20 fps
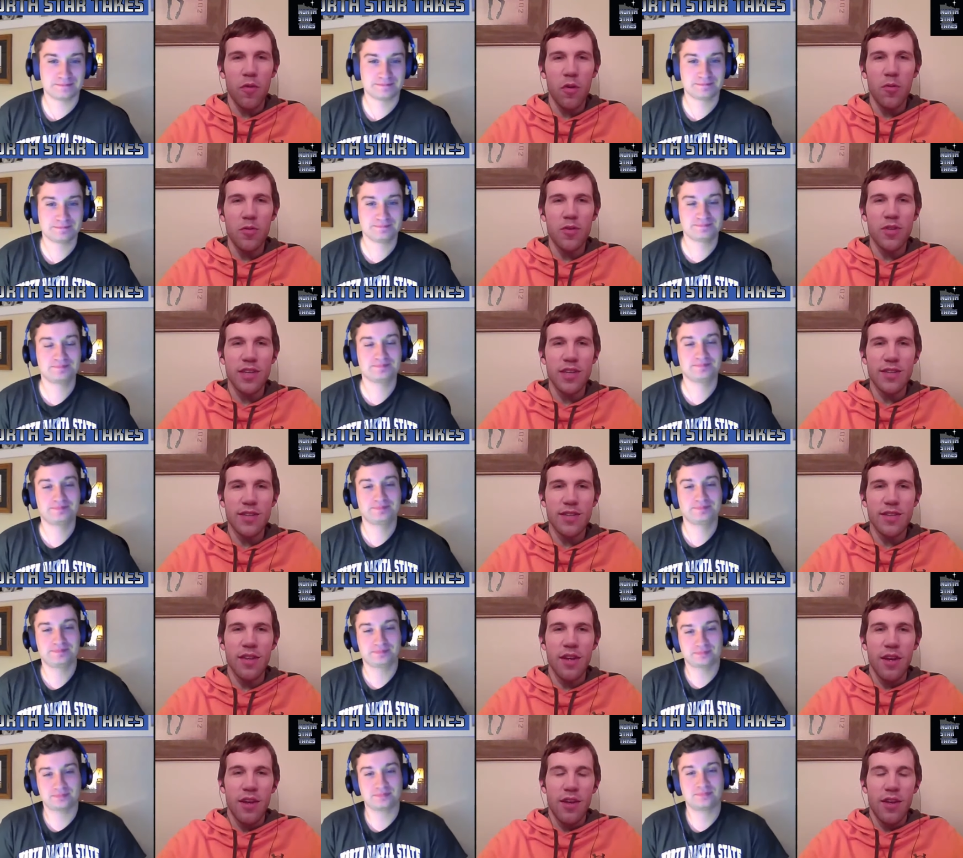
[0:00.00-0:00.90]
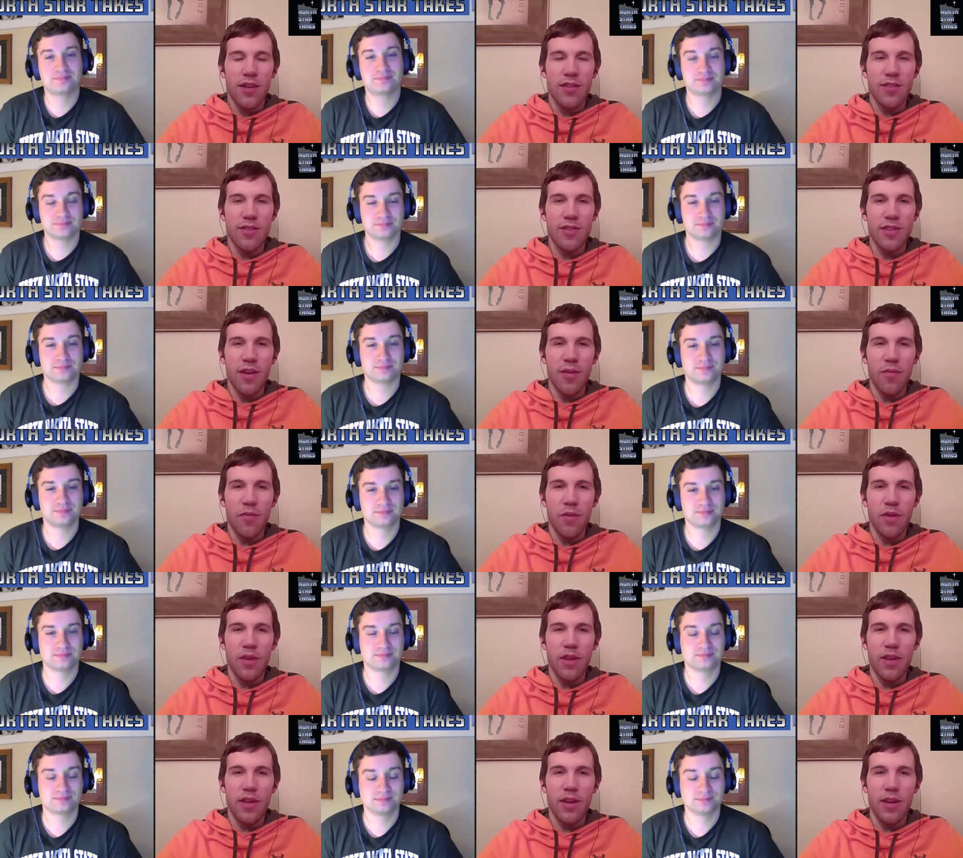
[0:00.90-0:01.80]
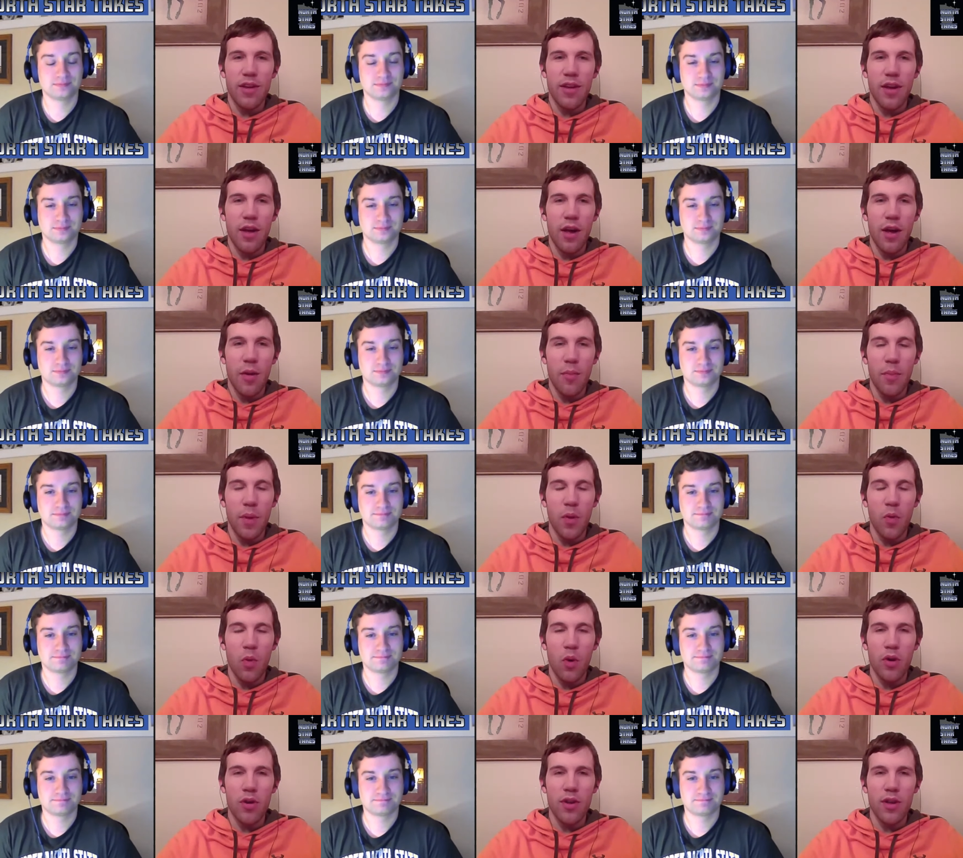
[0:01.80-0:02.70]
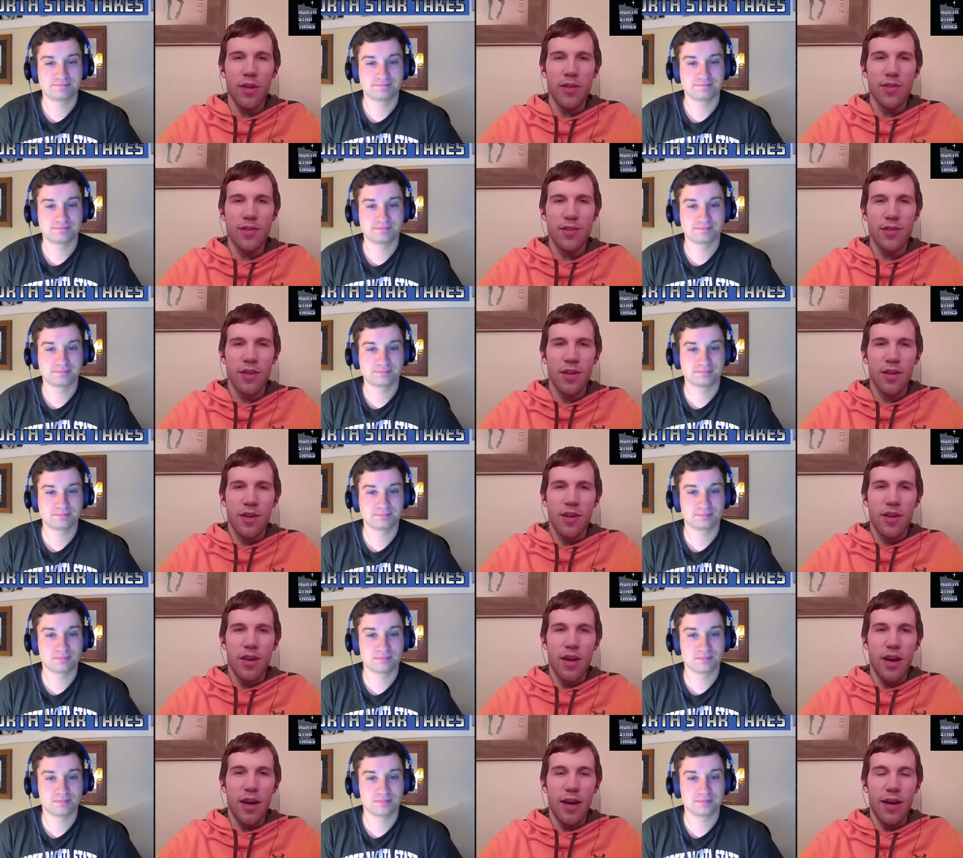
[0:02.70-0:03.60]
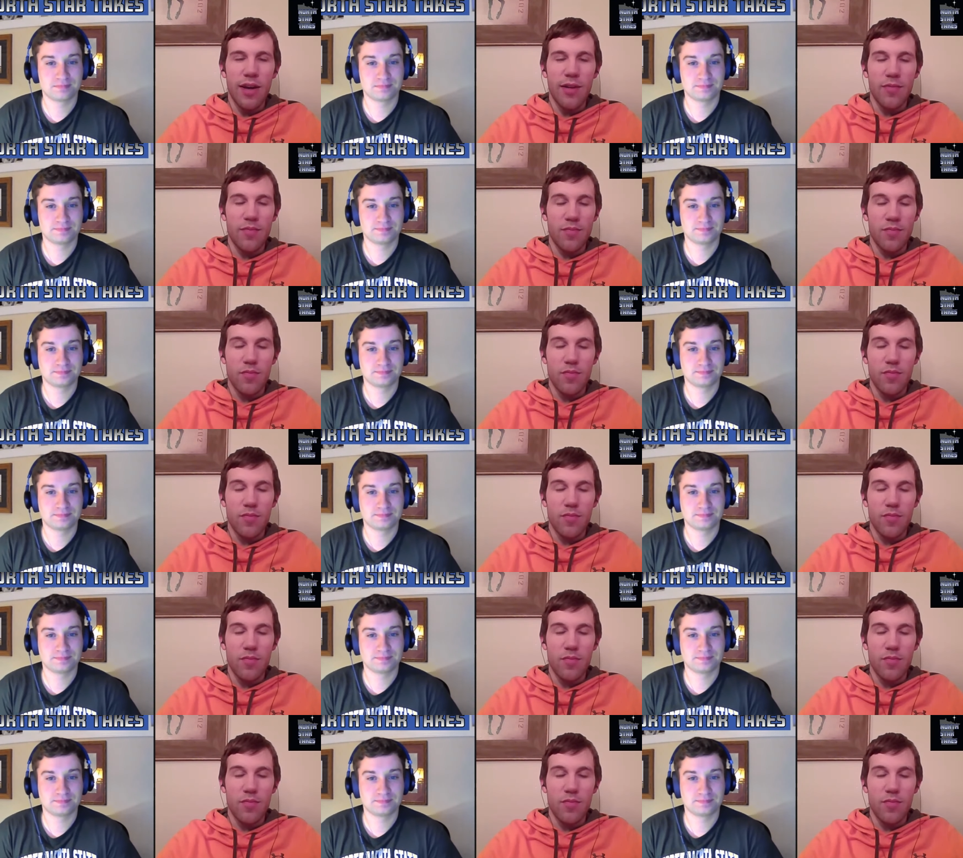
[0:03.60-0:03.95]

Speaker 1: another season. This is definitely a big one that's uh,